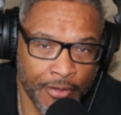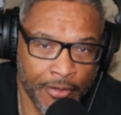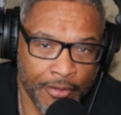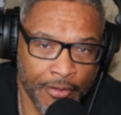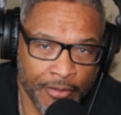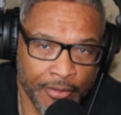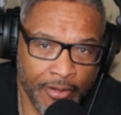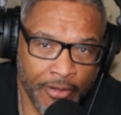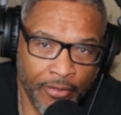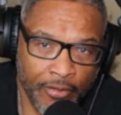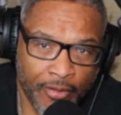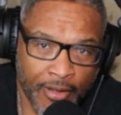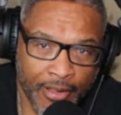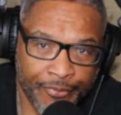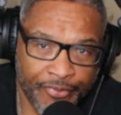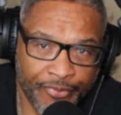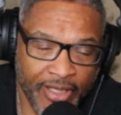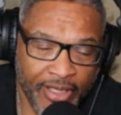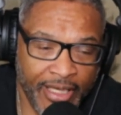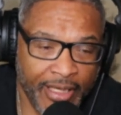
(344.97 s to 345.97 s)
You know what
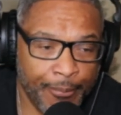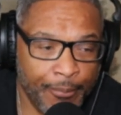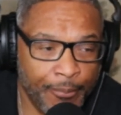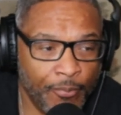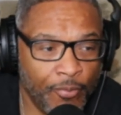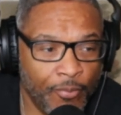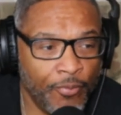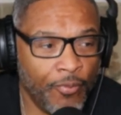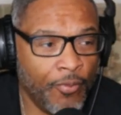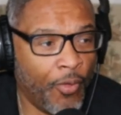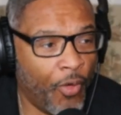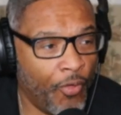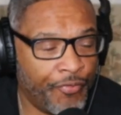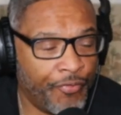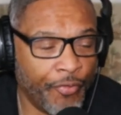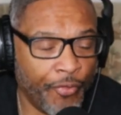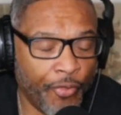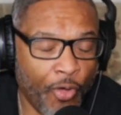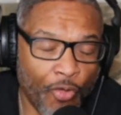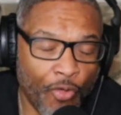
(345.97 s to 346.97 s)
I'm saying?
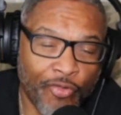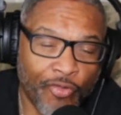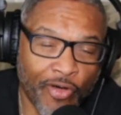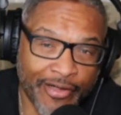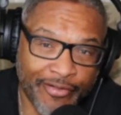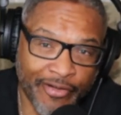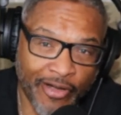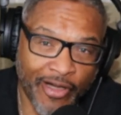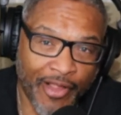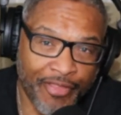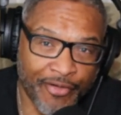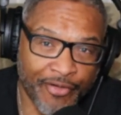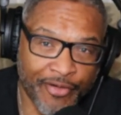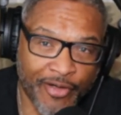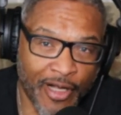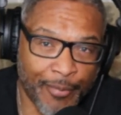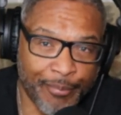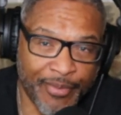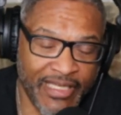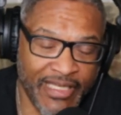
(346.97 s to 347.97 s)
Over over at the other
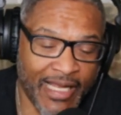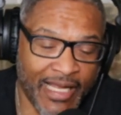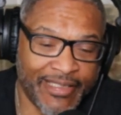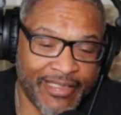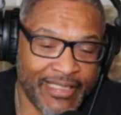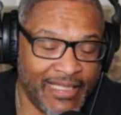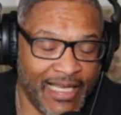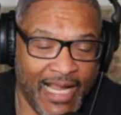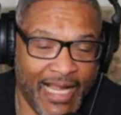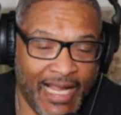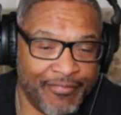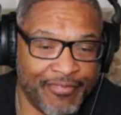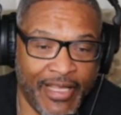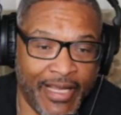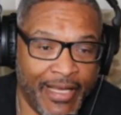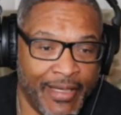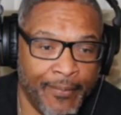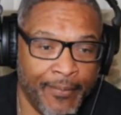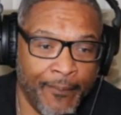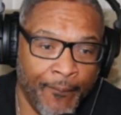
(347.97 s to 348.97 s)
company, I didn't have
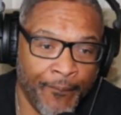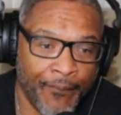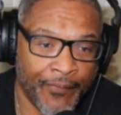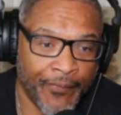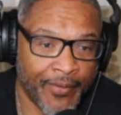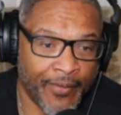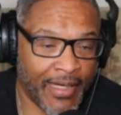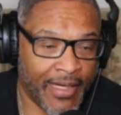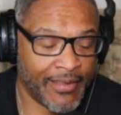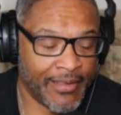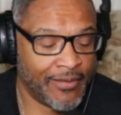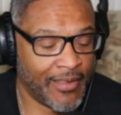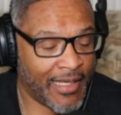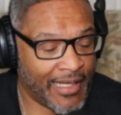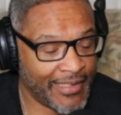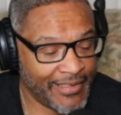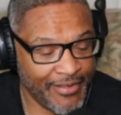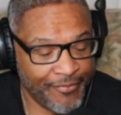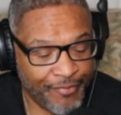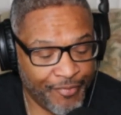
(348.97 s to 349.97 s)
that. I,
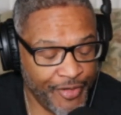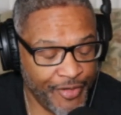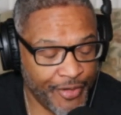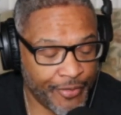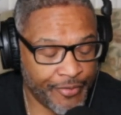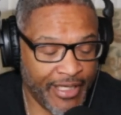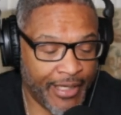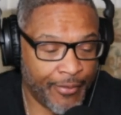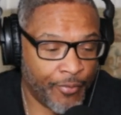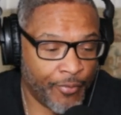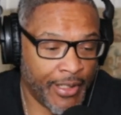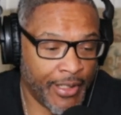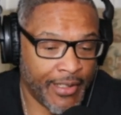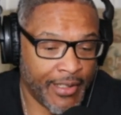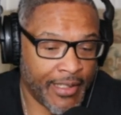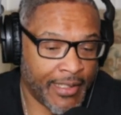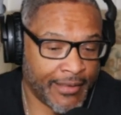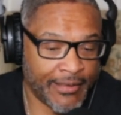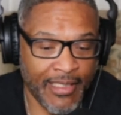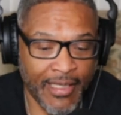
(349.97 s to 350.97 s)
I didn't feel that way.
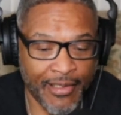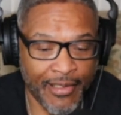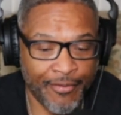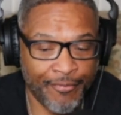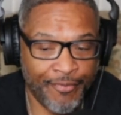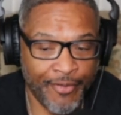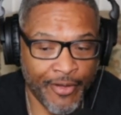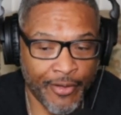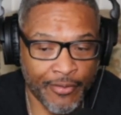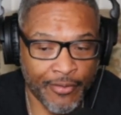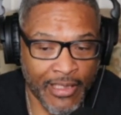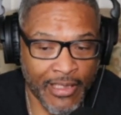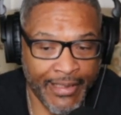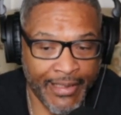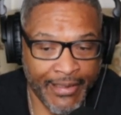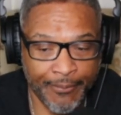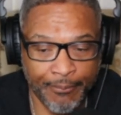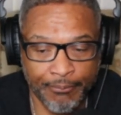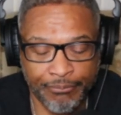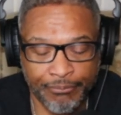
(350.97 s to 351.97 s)
I kind of felt
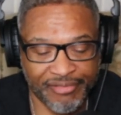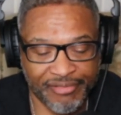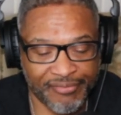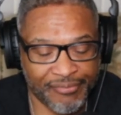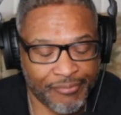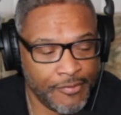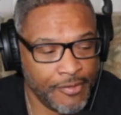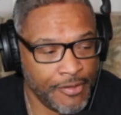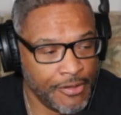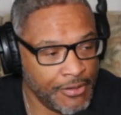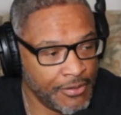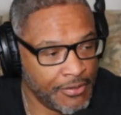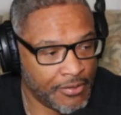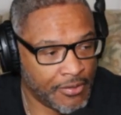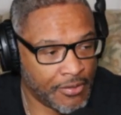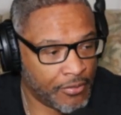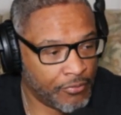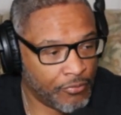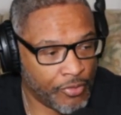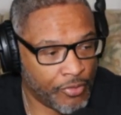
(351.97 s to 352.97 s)
like,
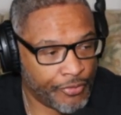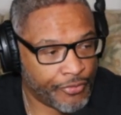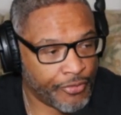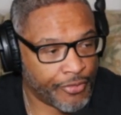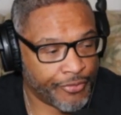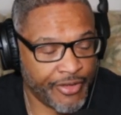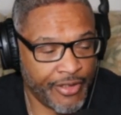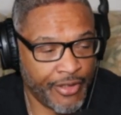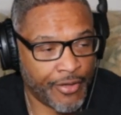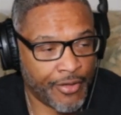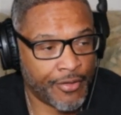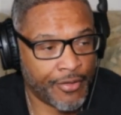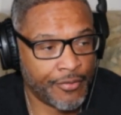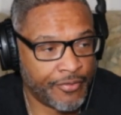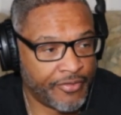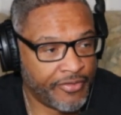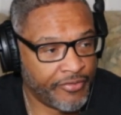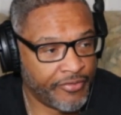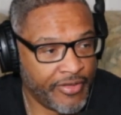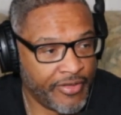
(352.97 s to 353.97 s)
I don't want to talk to y'all.
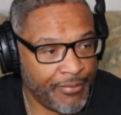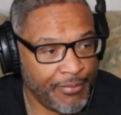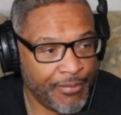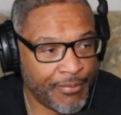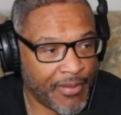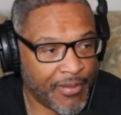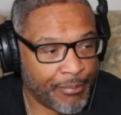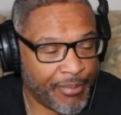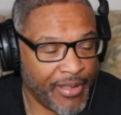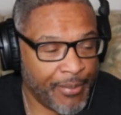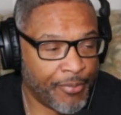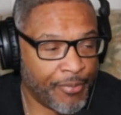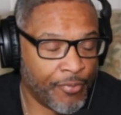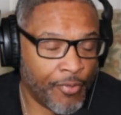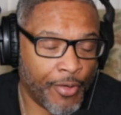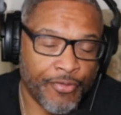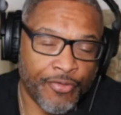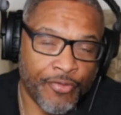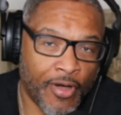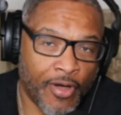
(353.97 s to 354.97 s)
Just give me my
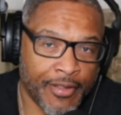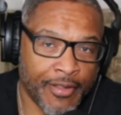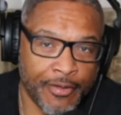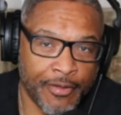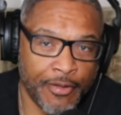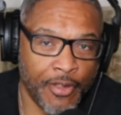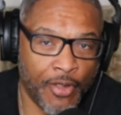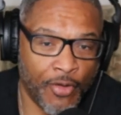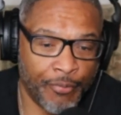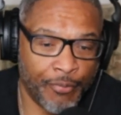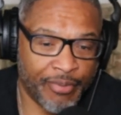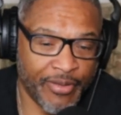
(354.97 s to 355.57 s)
paperwork so I can go.